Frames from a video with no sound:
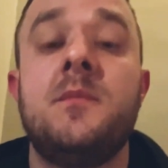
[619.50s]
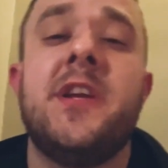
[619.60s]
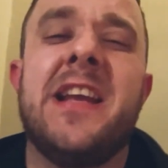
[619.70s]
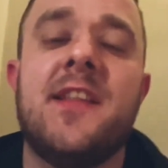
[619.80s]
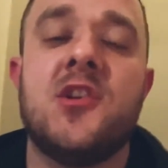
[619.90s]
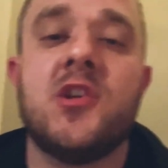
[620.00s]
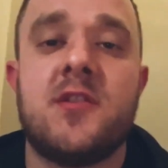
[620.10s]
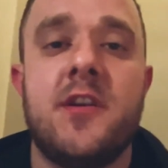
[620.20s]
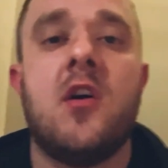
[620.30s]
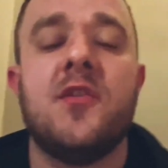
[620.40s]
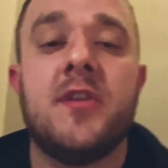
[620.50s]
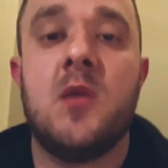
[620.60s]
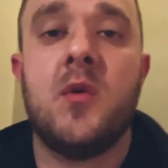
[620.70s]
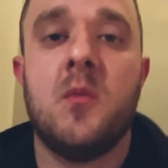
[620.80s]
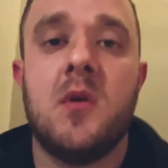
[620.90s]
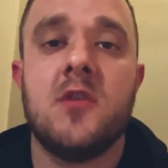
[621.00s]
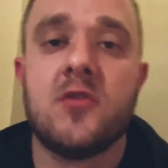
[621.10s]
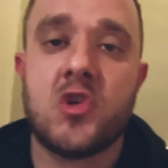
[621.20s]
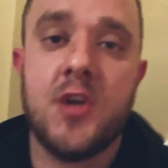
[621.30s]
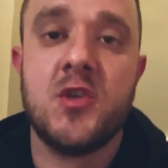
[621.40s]
you get the gist of the idea what it was. I
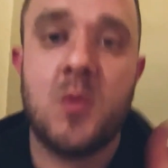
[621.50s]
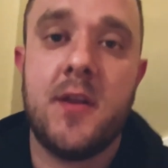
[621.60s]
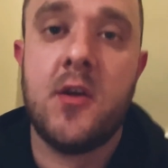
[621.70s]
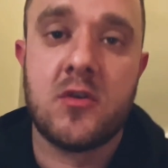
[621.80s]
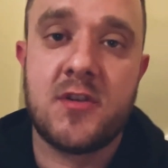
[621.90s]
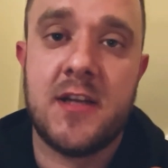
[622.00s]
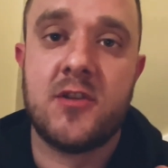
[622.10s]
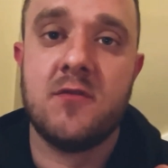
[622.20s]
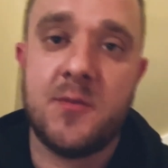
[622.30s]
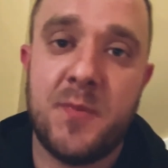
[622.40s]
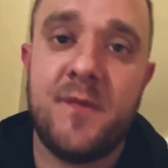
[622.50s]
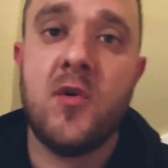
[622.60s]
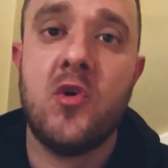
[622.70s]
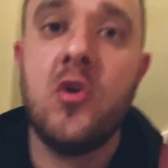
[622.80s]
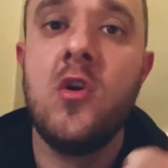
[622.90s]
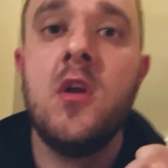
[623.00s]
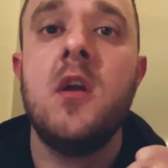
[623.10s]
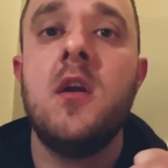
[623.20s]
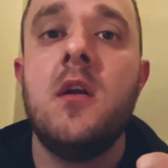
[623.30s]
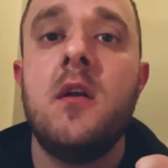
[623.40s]
showed you where the knock sensor is before
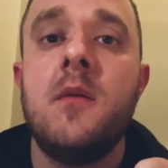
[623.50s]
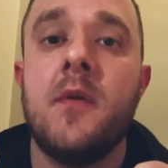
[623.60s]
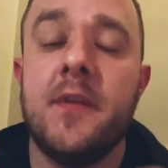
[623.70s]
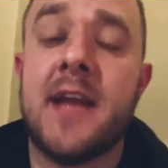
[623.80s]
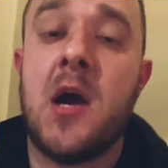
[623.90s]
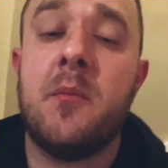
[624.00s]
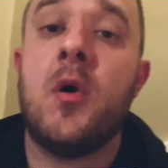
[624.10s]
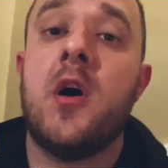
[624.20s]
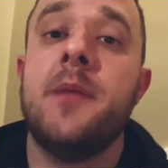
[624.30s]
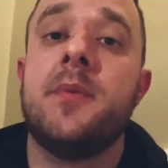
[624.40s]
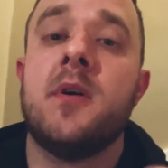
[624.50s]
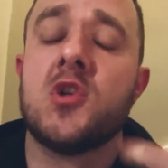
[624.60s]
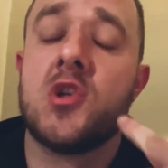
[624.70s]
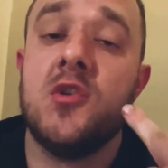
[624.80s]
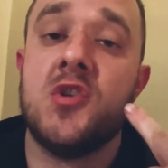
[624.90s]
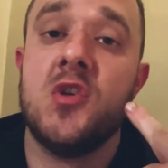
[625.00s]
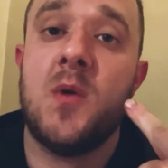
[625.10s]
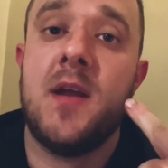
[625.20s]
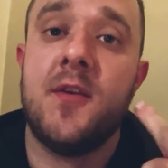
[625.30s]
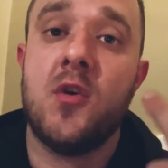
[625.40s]
on the downpipe. I showed you
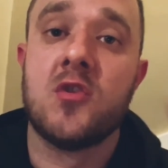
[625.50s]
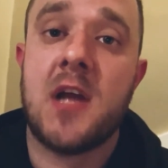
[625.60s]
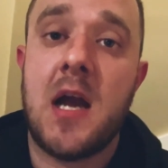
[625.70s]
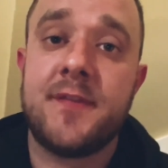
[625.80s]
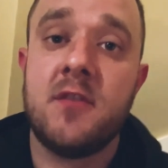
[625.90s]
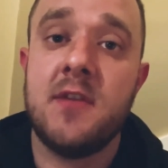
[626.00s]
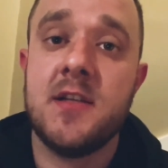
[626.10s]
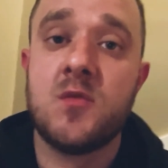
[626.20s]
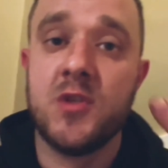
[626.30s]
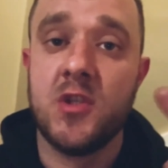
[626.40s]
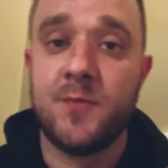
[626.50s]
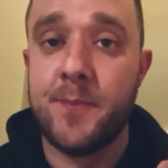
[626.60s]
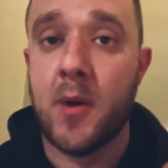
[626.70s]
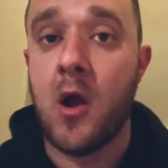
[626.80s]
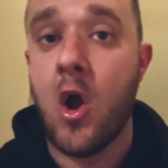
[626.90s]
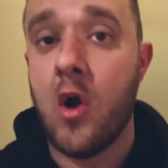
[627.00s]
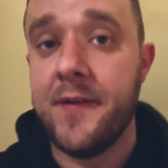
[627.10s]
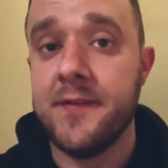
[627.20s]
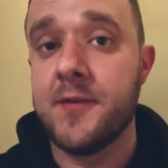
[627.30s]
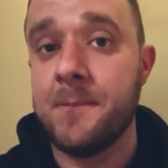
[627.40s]
where the NOx after is, which is
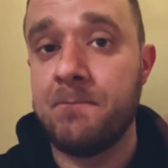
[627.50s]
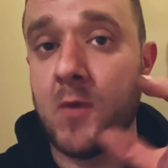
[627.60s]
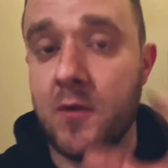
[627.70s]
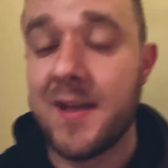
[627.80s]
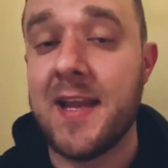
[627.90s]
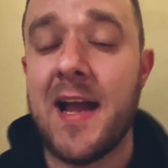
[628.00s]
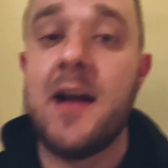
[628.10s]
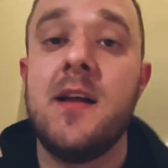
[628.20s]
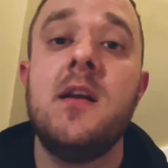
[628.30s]
behind on the cat,